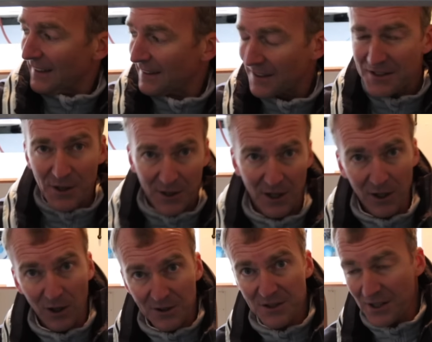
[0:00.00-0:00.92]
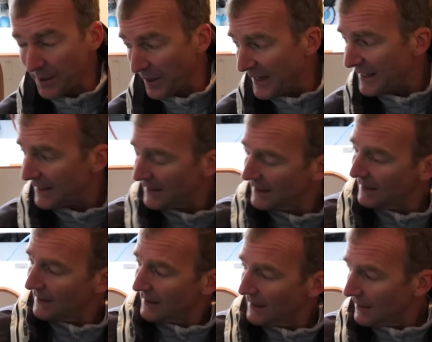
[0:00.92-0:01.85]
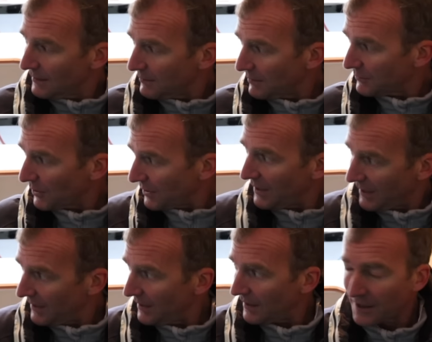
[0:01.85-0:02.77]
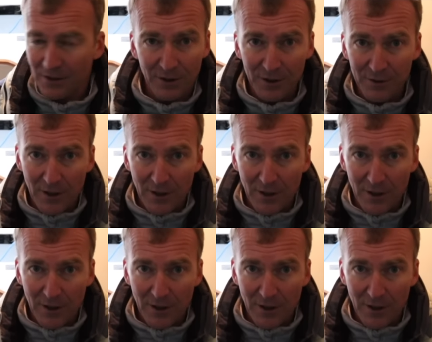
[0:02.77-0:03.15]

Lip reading: there's not a lot to it. We've got a crew